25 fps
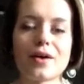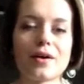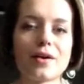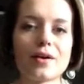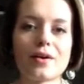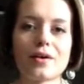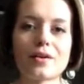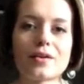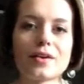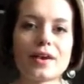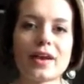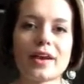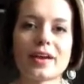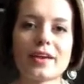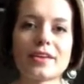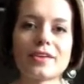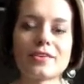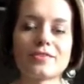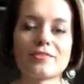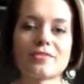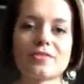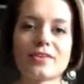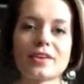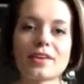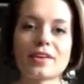
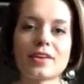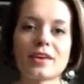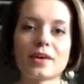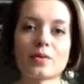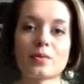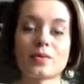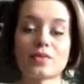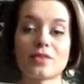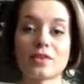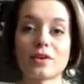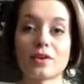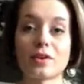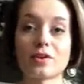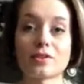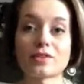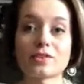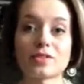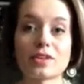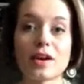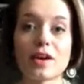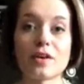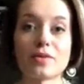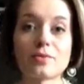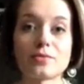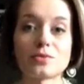negative thinking within
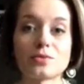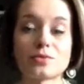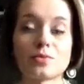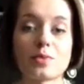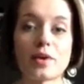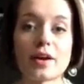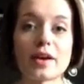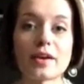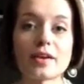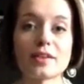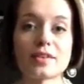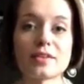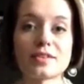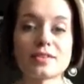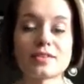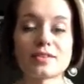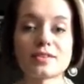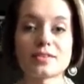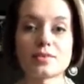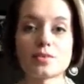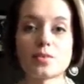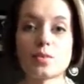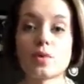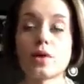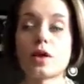ourselves, right?
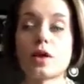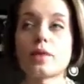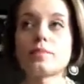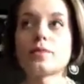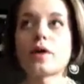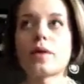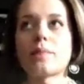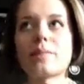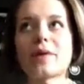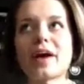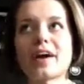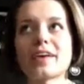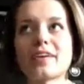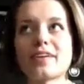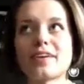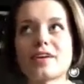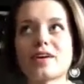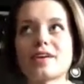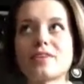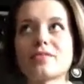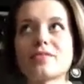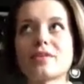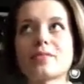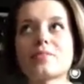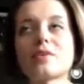Is, well, I'm not bad
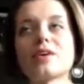enough.